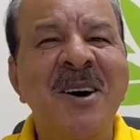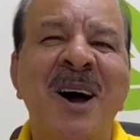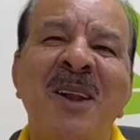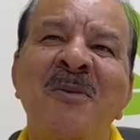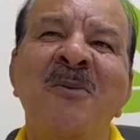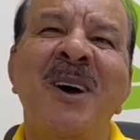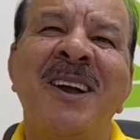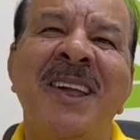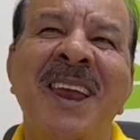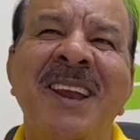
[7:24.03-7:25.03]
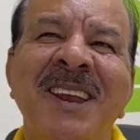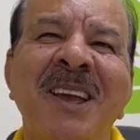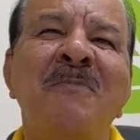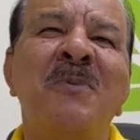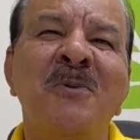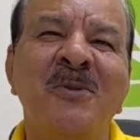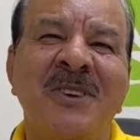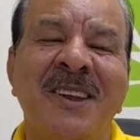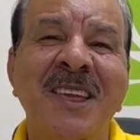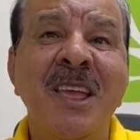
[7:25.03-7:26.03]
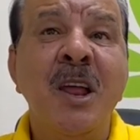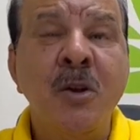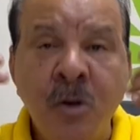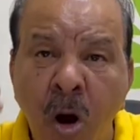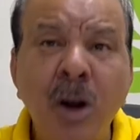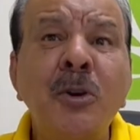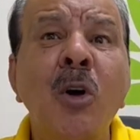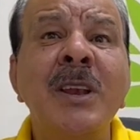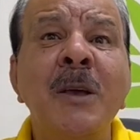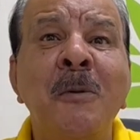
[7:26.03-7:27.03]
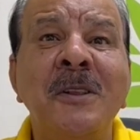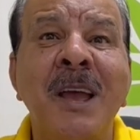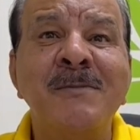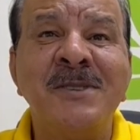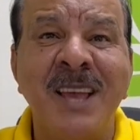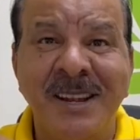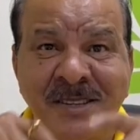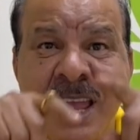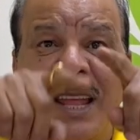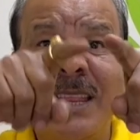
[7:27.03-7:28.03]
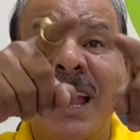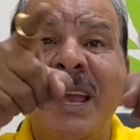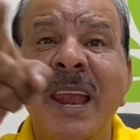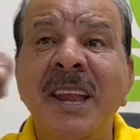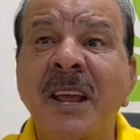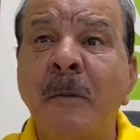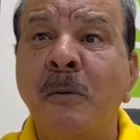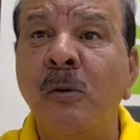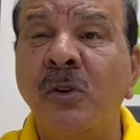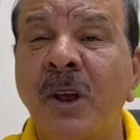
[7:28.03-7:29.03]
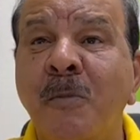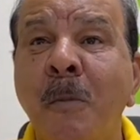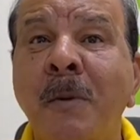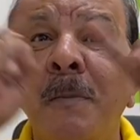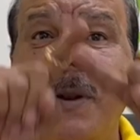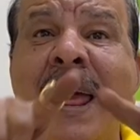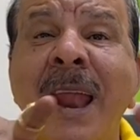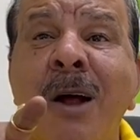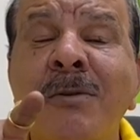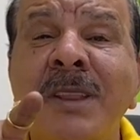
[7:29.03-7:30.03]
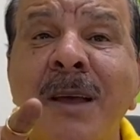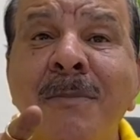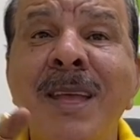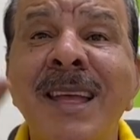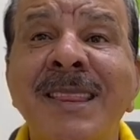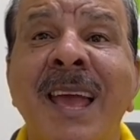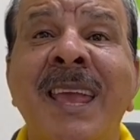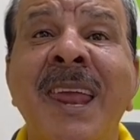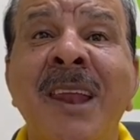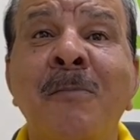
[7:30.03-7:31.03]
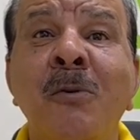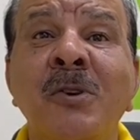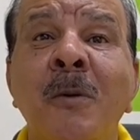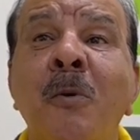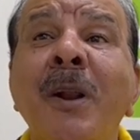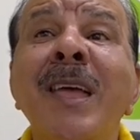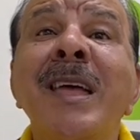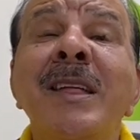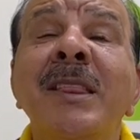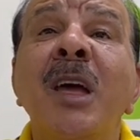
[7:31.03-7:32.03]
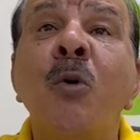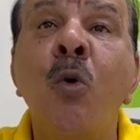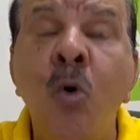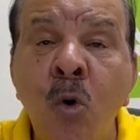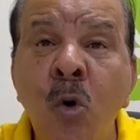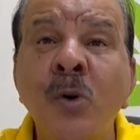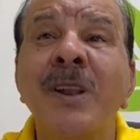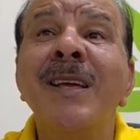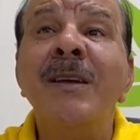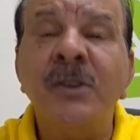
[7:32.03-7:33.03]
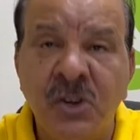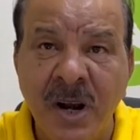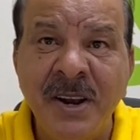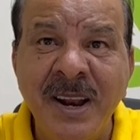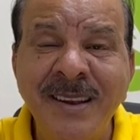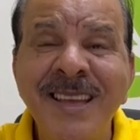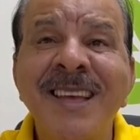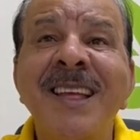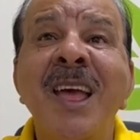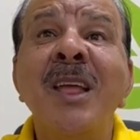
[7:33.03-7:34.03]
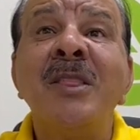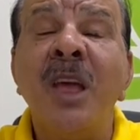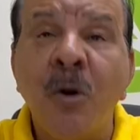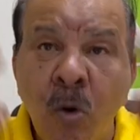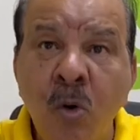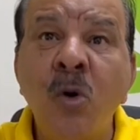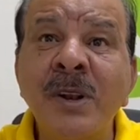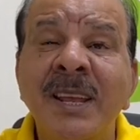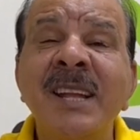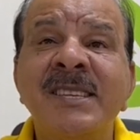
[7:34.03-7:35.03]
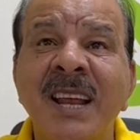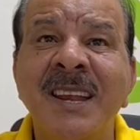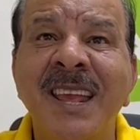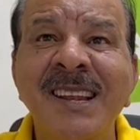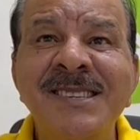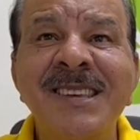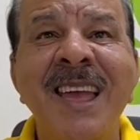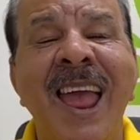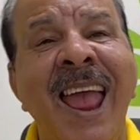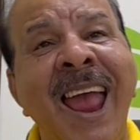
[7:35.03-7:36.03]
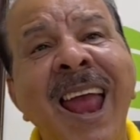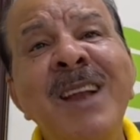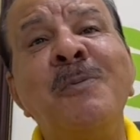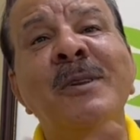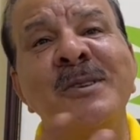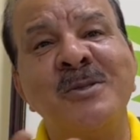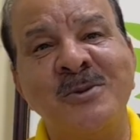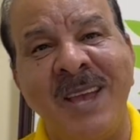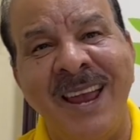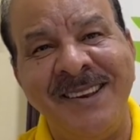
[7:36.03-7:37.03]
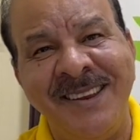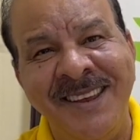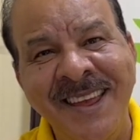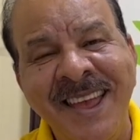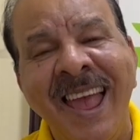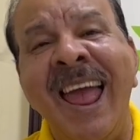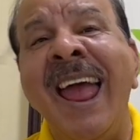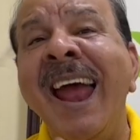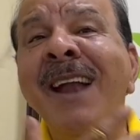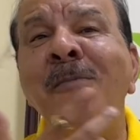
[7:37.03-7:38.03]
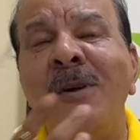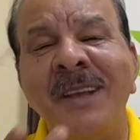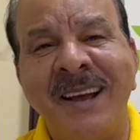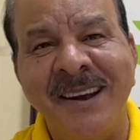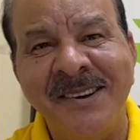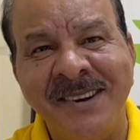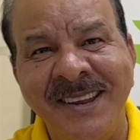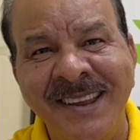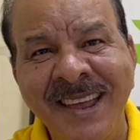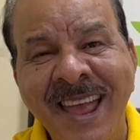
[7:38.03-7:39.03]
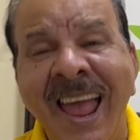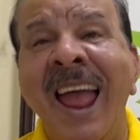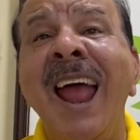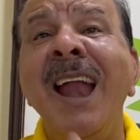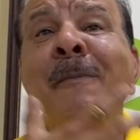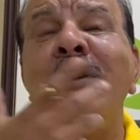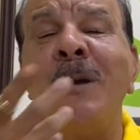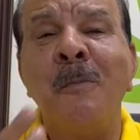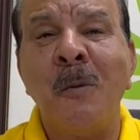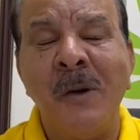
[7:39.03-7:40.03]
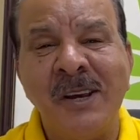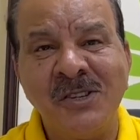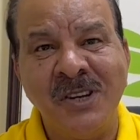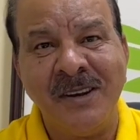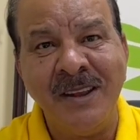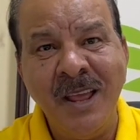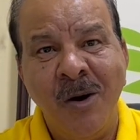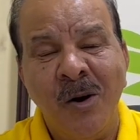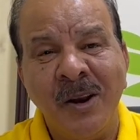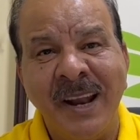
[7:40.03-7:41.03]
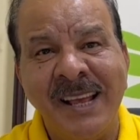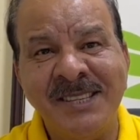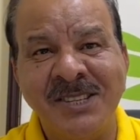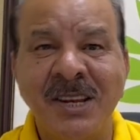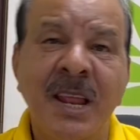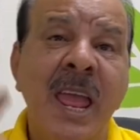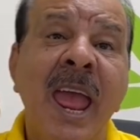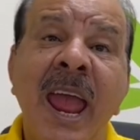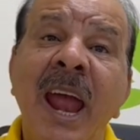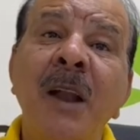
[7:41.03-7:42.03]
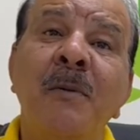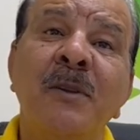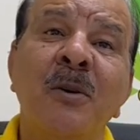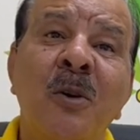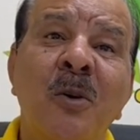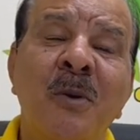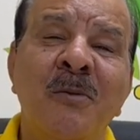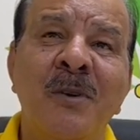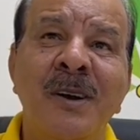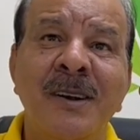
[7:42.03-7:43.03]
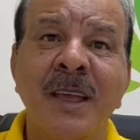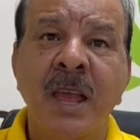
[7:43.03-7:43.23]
or who are creating a future. Not only for themselves, they are creating a future for people around them, they are creating a future for their own children, their own kids and kins, and for the society, and for the country, and for the professional organization, and for the global world.